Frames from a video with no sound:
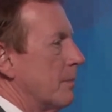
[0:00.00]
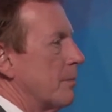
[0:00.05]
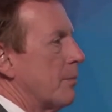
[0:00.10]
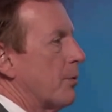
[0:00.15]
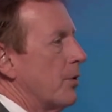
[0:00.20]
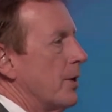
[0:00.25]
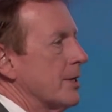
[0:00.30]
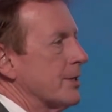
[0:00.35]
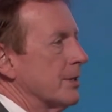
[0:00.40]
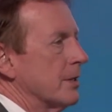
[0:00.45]

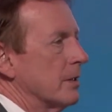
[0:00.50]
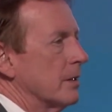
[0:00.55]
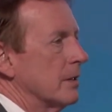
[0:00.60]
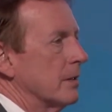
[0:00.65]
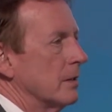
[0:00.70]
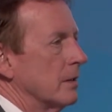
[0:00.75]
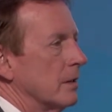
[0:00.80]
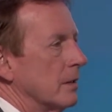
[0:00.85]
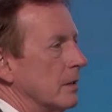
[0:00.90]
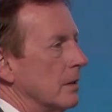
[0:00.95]
Present.
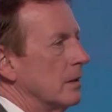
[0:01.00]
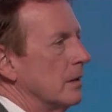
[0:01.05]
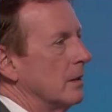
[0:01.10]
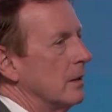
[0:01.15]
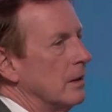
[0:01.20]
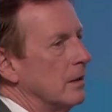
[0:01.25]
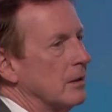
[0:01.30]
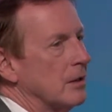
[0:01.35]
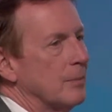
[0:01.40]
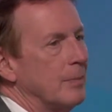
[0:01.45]

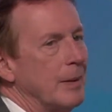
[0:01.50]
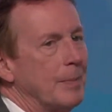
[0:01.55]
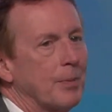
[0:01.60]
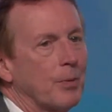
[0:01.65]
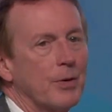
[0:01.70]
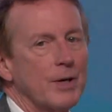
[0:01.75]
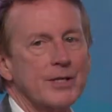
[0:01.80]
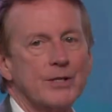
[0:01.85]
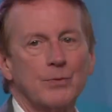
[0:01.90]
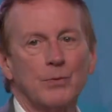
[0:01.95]
To be
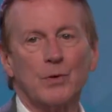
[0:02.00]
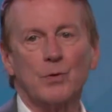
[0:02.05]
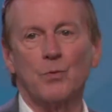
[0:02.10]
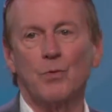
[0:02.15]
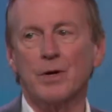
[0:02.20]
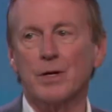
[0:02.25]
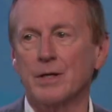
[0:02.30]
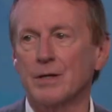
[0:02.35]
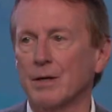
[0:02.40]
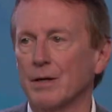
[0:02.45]
present with
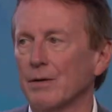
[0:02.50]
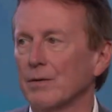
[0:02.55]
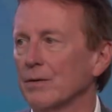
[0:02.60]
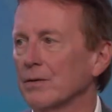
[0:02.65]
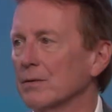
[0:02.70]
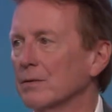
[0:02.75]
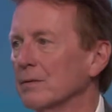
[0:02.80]
one another.